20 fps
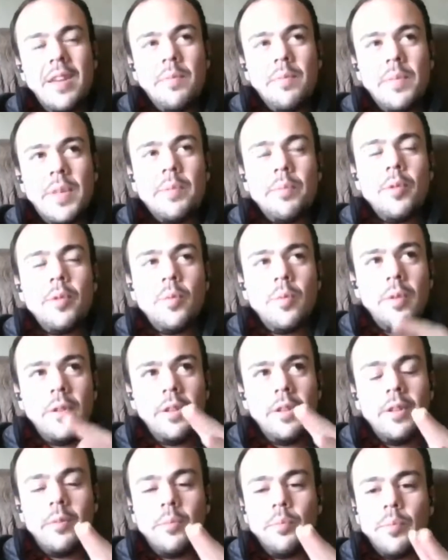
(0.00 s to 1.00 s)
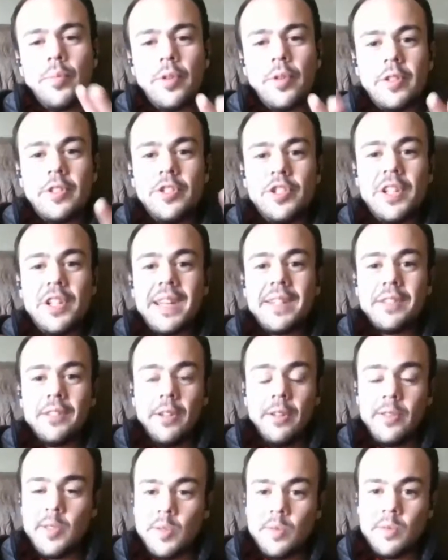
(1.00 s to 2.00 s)
people will project
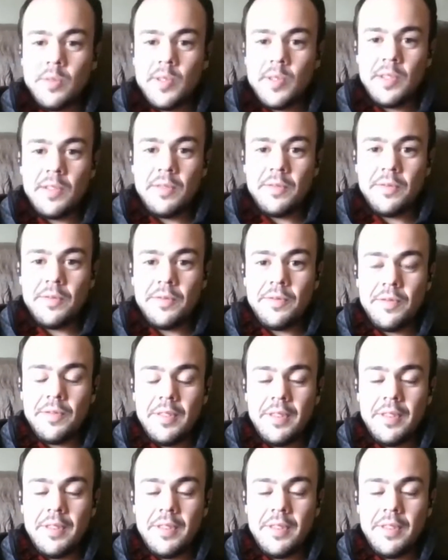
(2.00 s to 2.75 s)
all sorts of